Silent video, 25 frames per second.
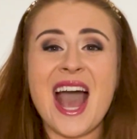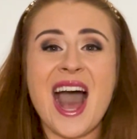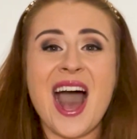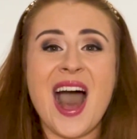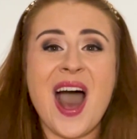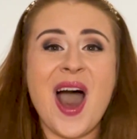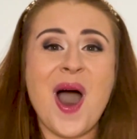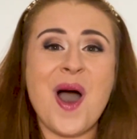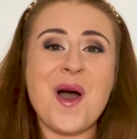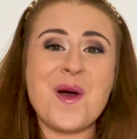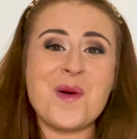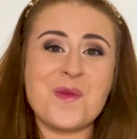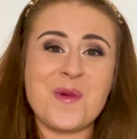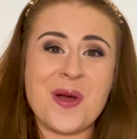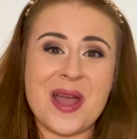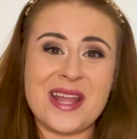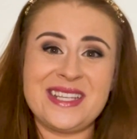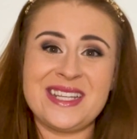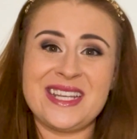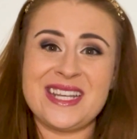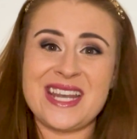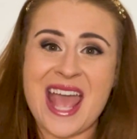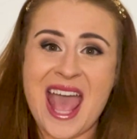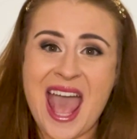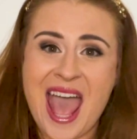are
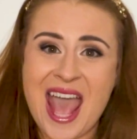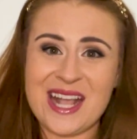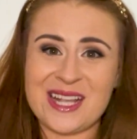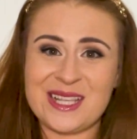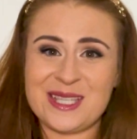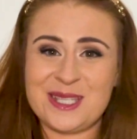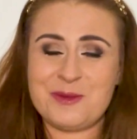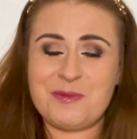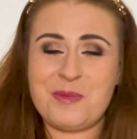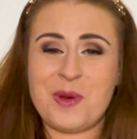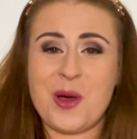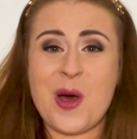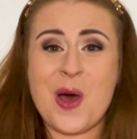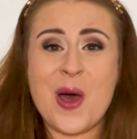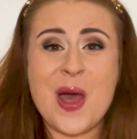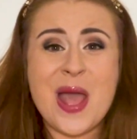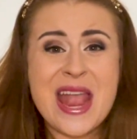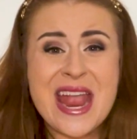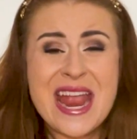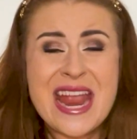wedding expert